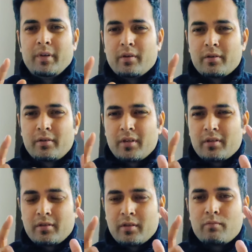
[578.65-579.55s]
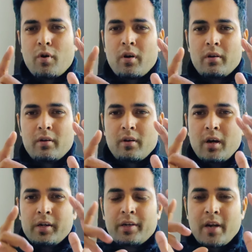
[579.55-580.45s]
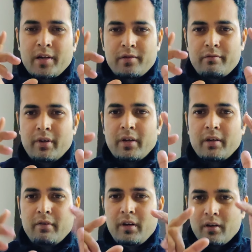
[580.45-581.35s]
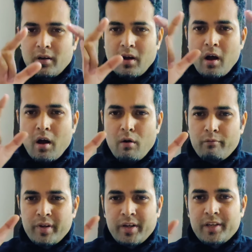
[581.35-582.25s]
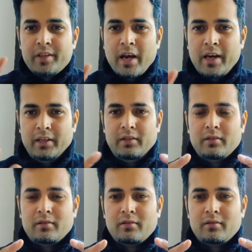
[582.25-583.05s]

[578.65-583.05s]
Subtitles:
because just small architect we are giving, how we design